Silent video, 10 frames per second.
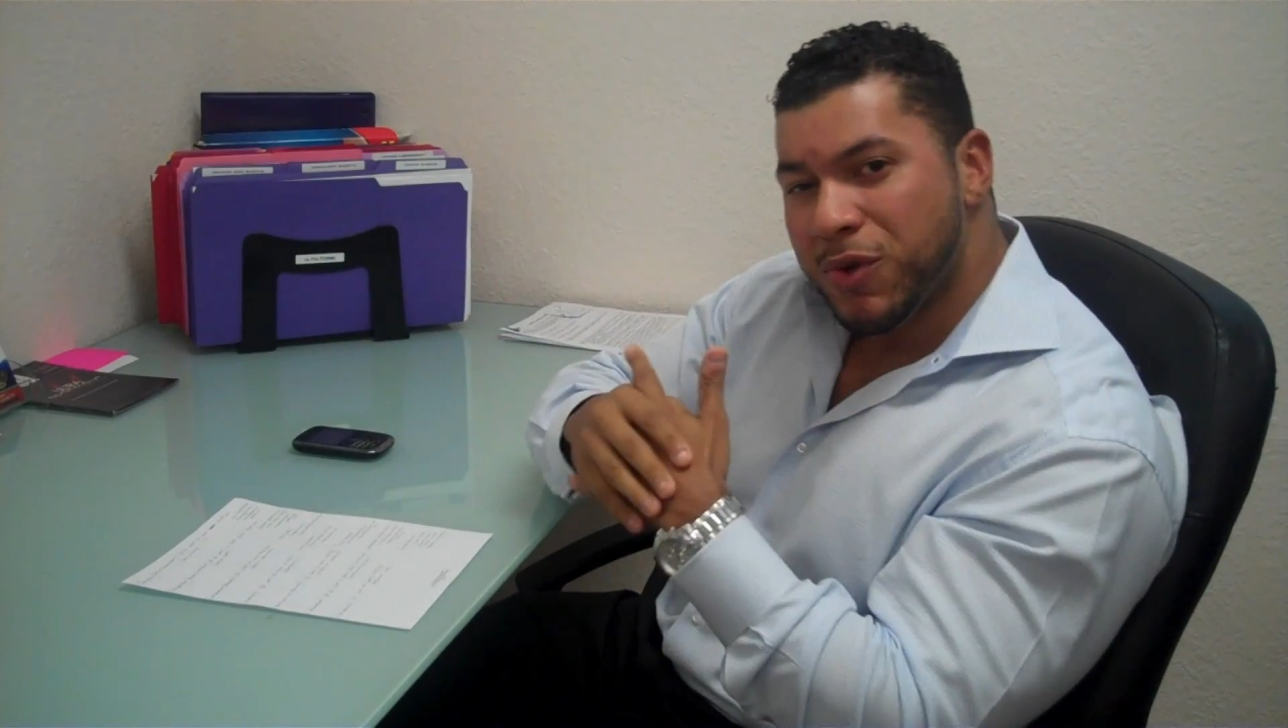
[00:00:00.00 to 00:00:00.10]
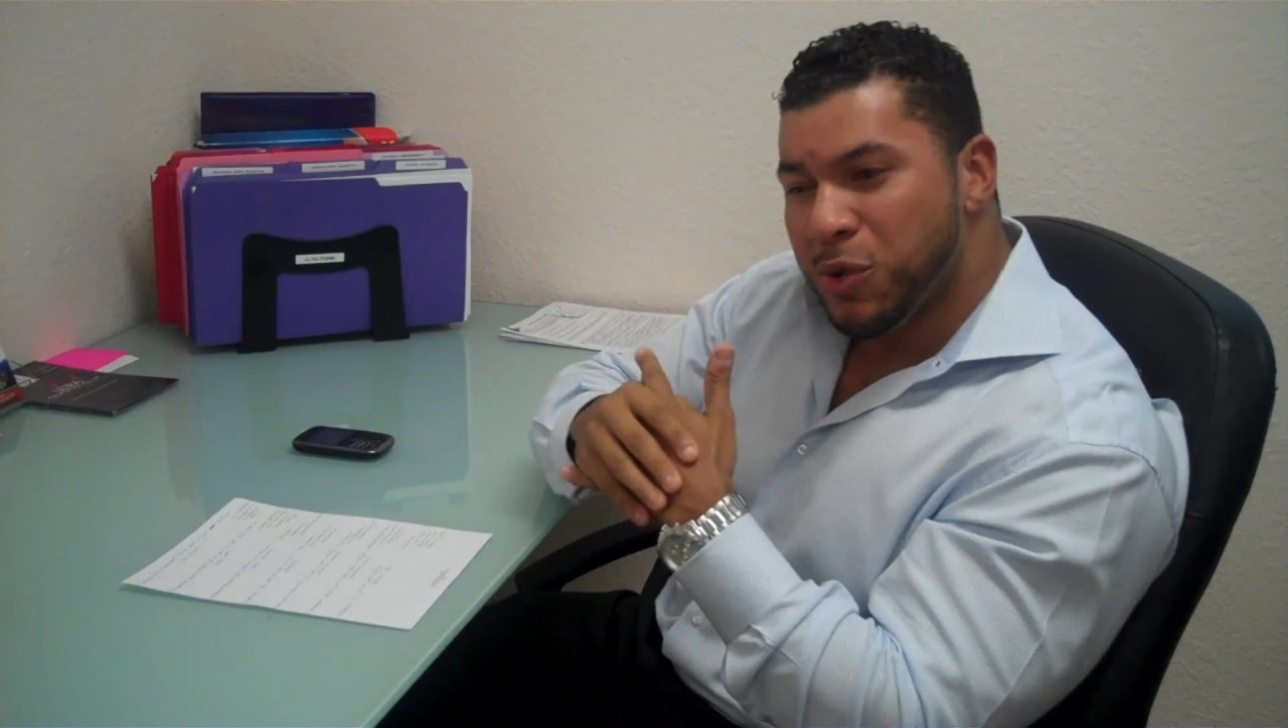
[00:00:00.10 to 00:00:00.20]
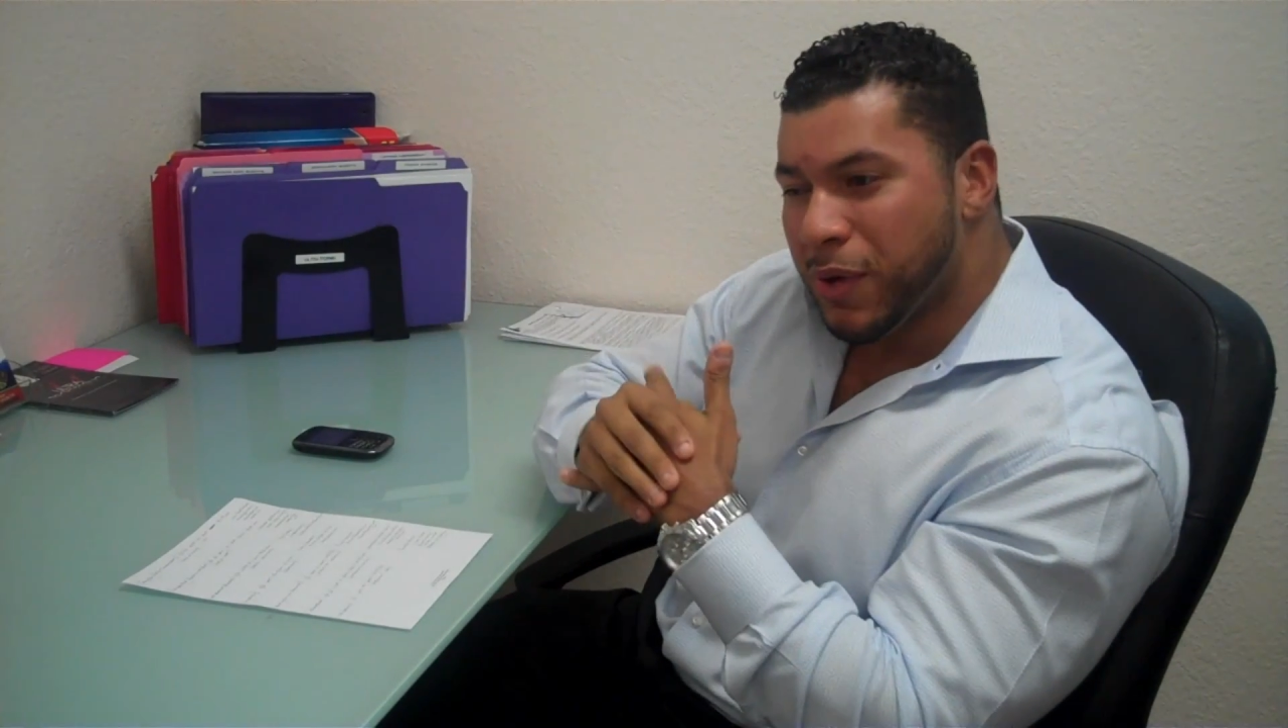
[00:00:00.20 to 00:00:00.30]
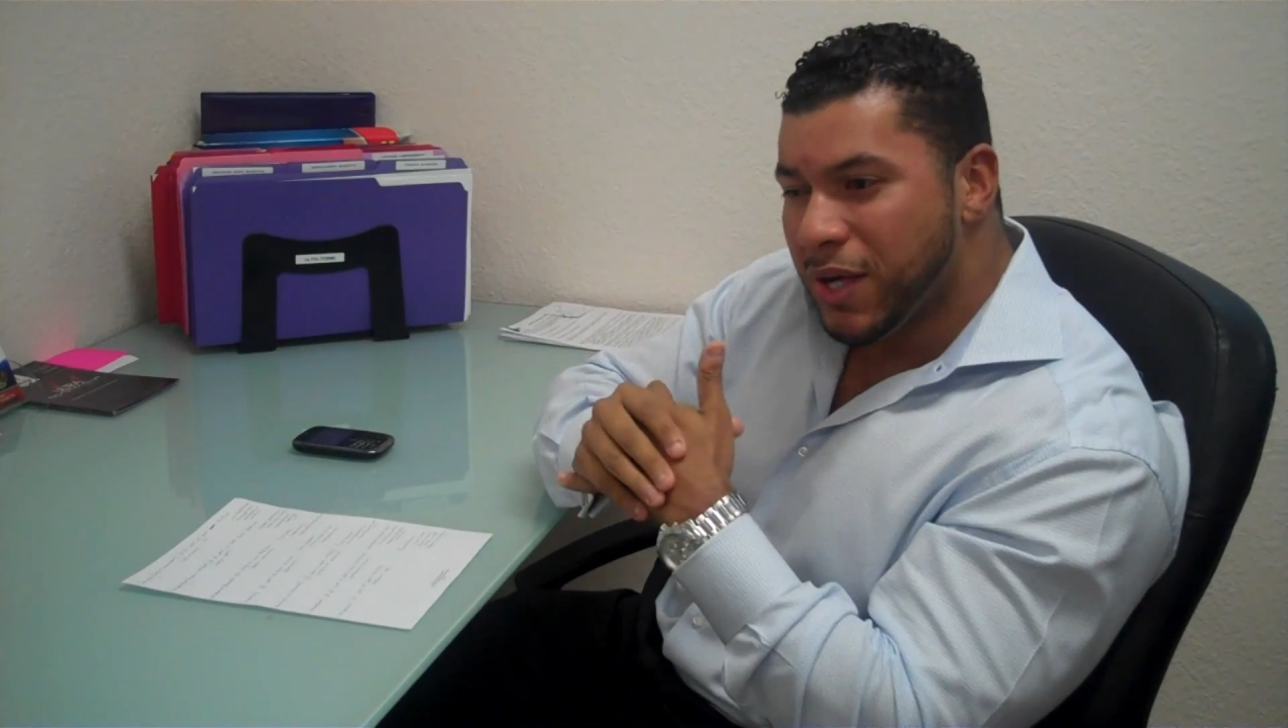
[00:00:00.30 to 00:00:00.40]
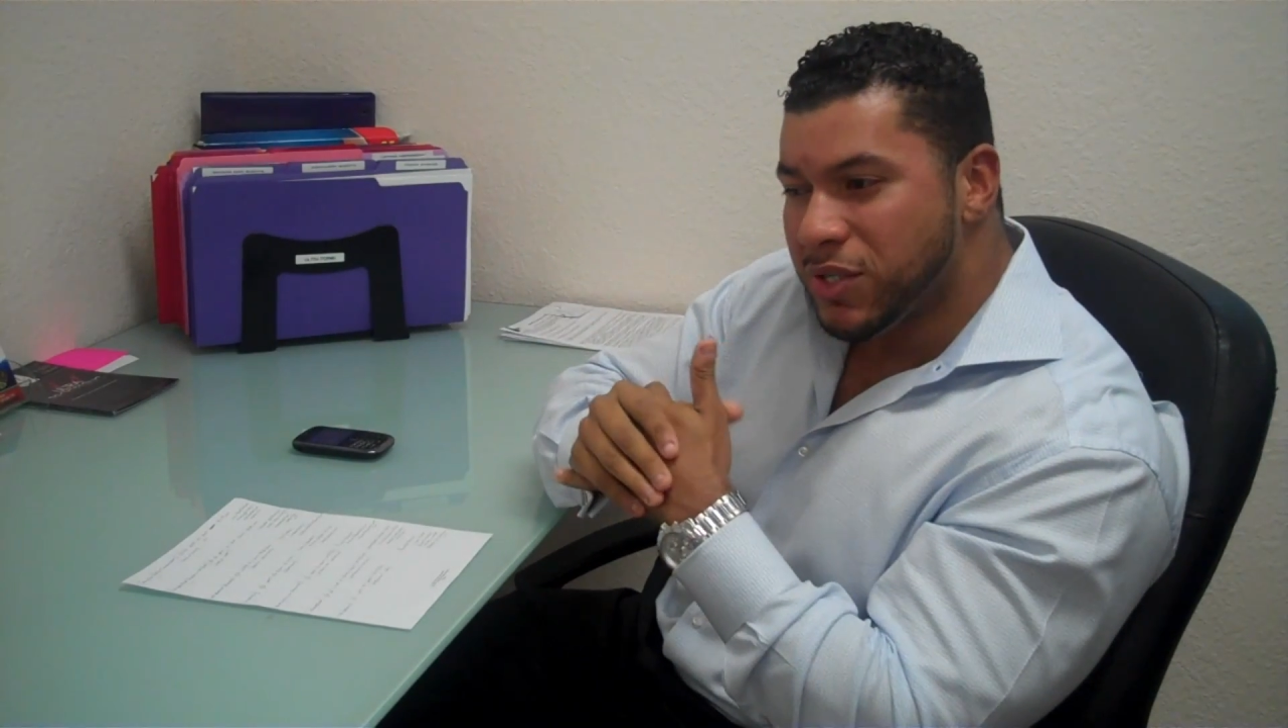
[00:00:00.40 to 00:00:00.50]

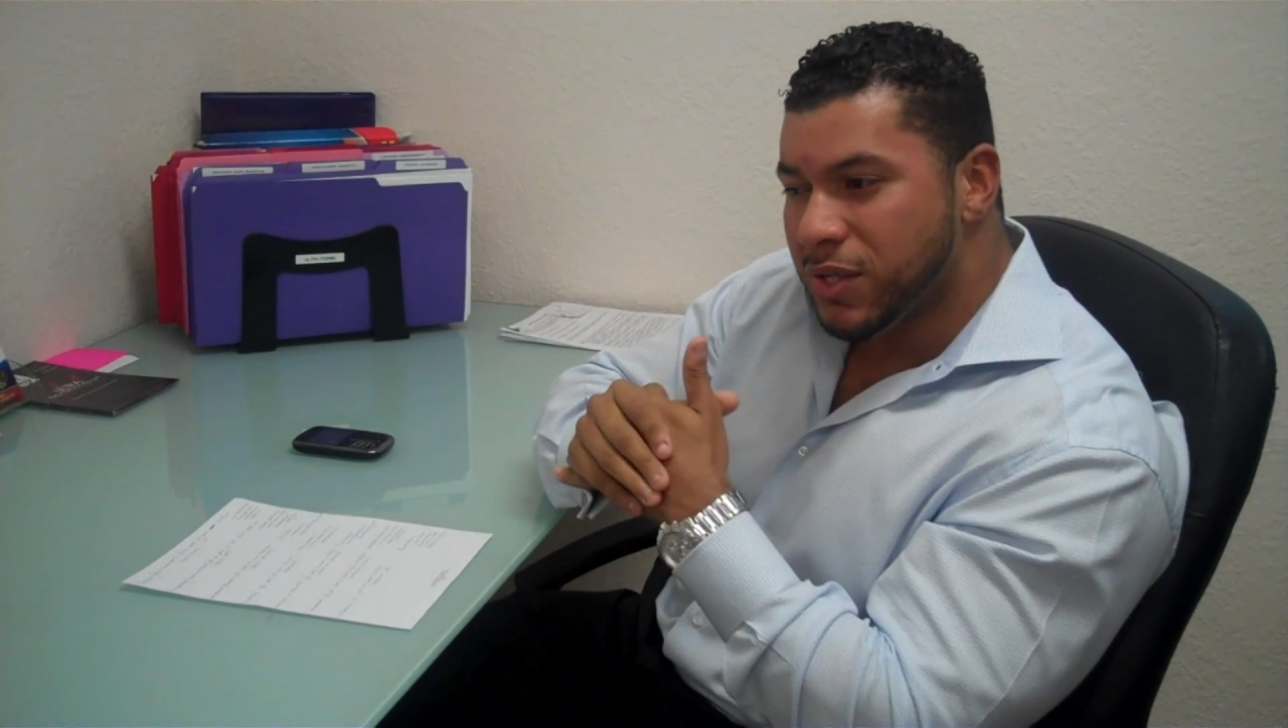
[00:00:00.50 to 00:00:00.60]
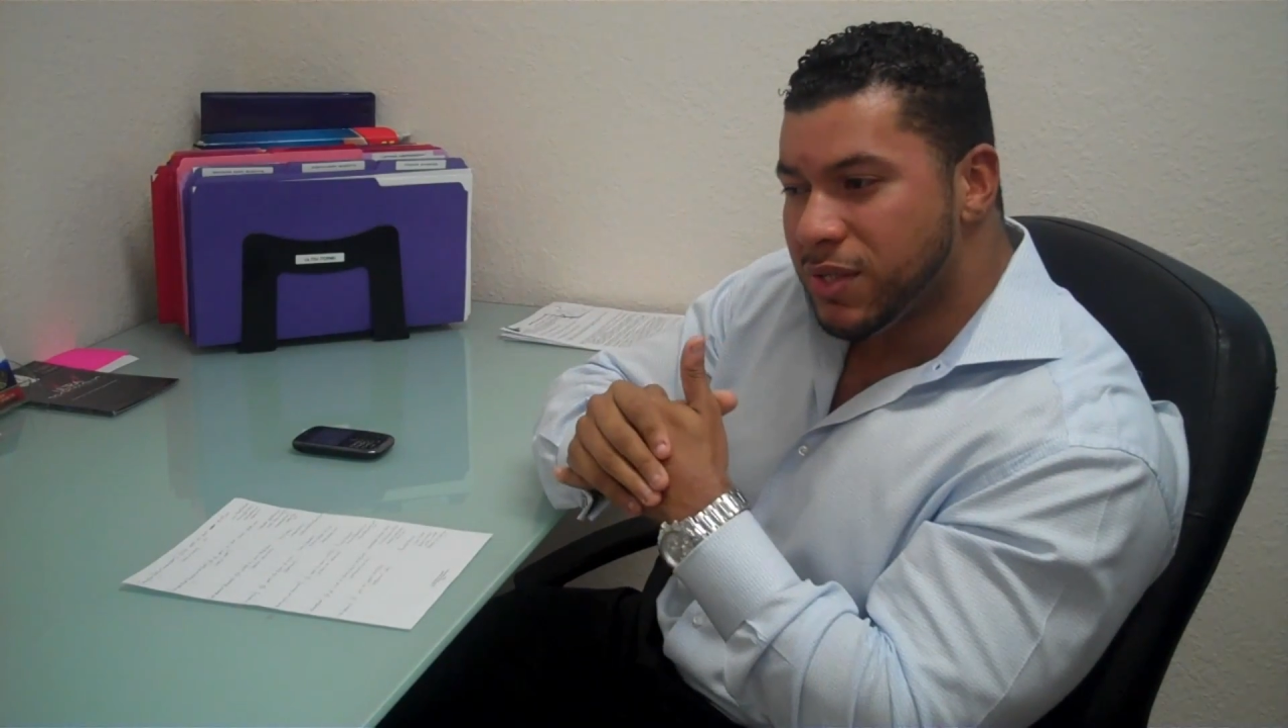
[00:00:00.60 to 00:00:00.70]
relocation